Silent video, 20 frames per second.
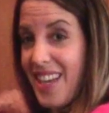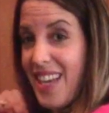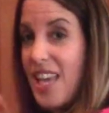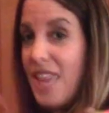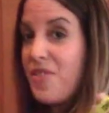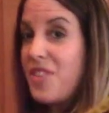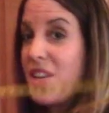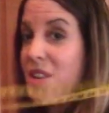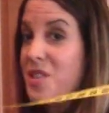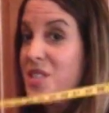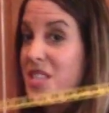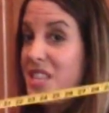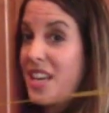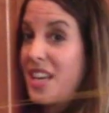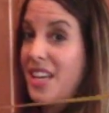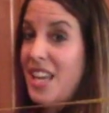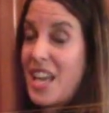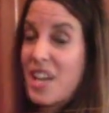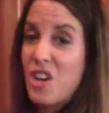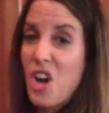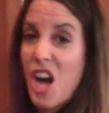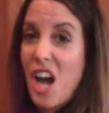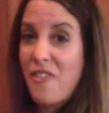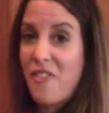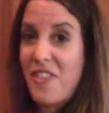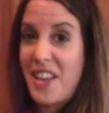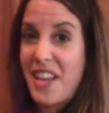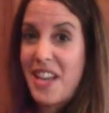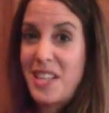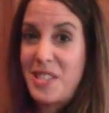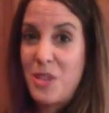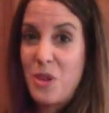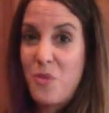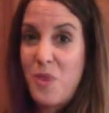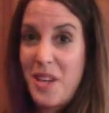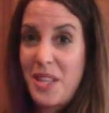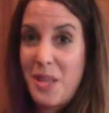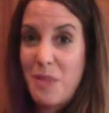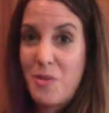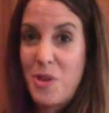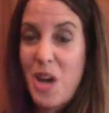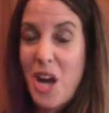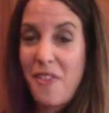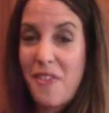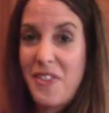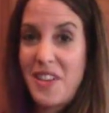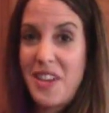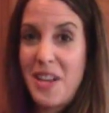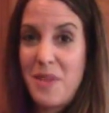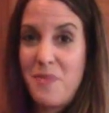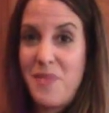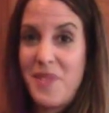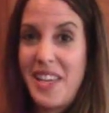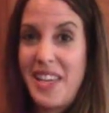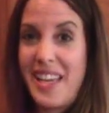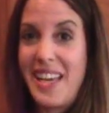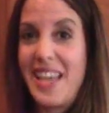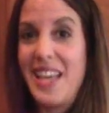If they're sick and coughing, I don't want them coughing on me.